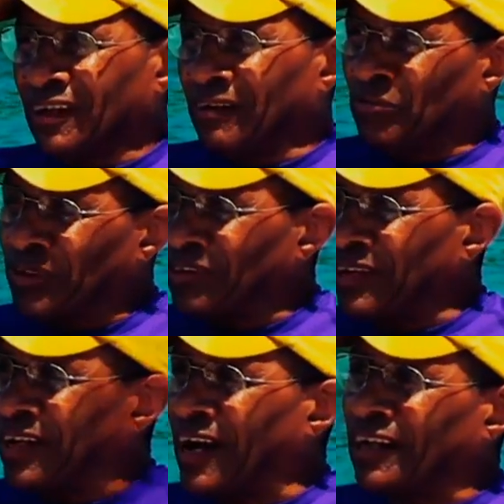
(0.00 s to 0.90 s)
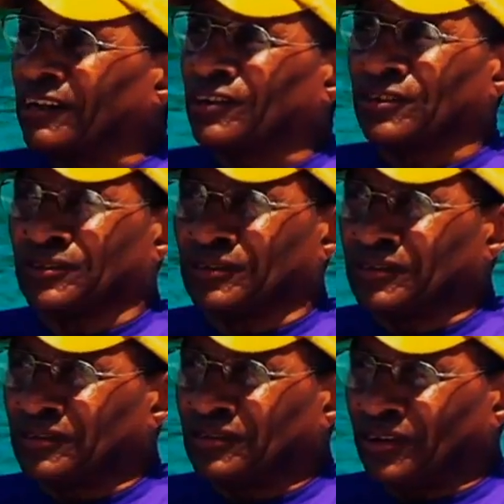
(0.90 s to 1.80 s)
And one thing I learned
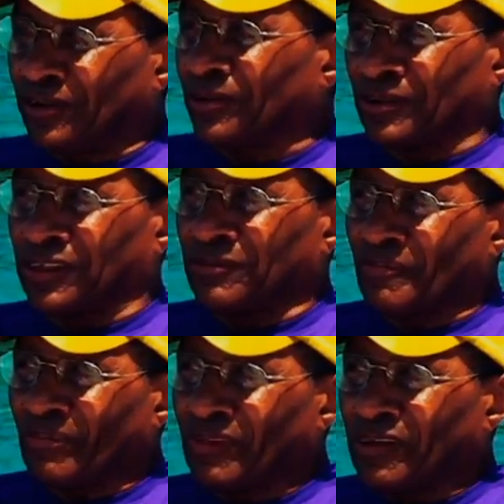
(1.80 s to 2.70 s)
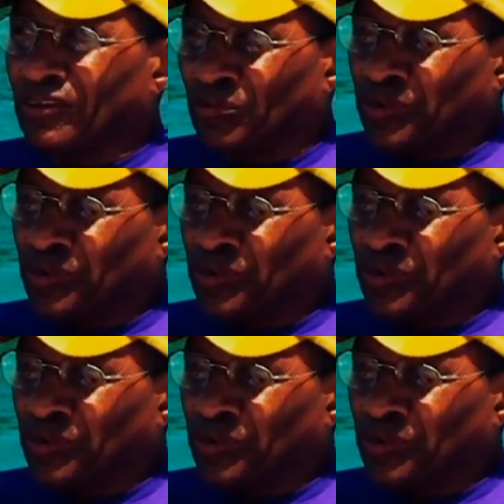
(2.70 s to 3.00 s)
early, the